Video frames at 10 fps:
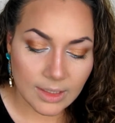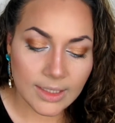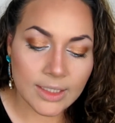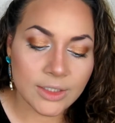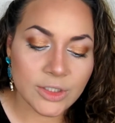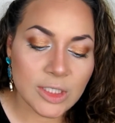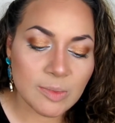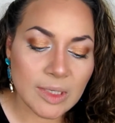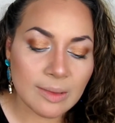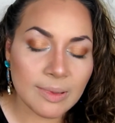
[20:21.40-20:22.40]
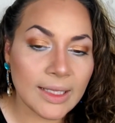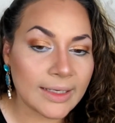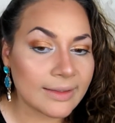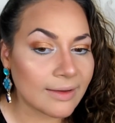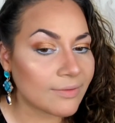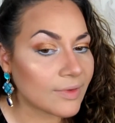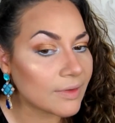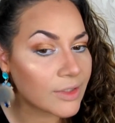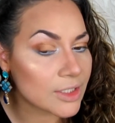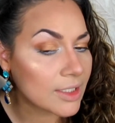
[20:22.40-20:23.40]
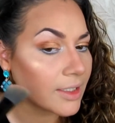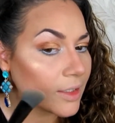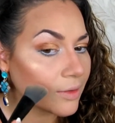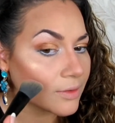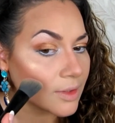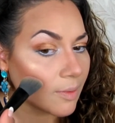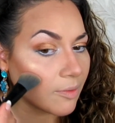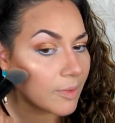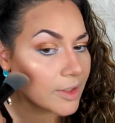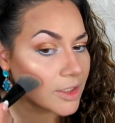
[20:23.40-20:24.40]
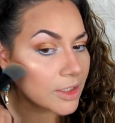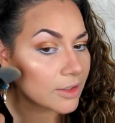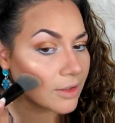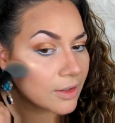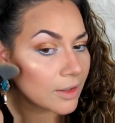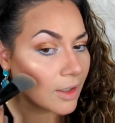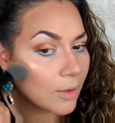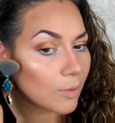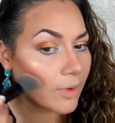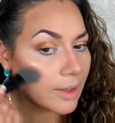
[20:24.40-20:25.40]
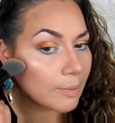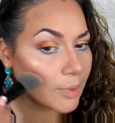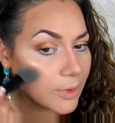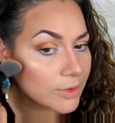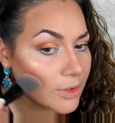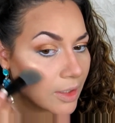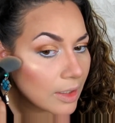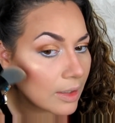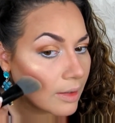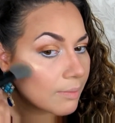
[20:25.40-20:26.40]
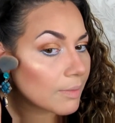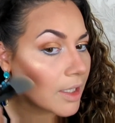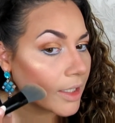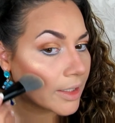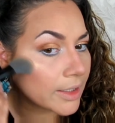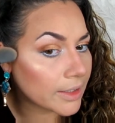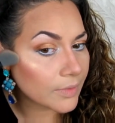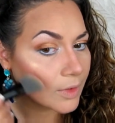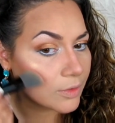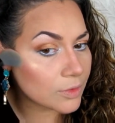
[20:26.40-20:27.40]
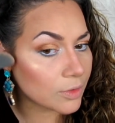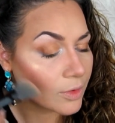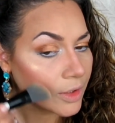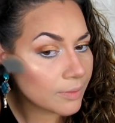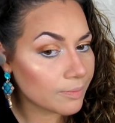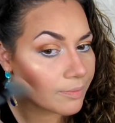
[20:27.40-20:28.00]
And I'll just be applying that very gently on top of my cheek where I put my contour.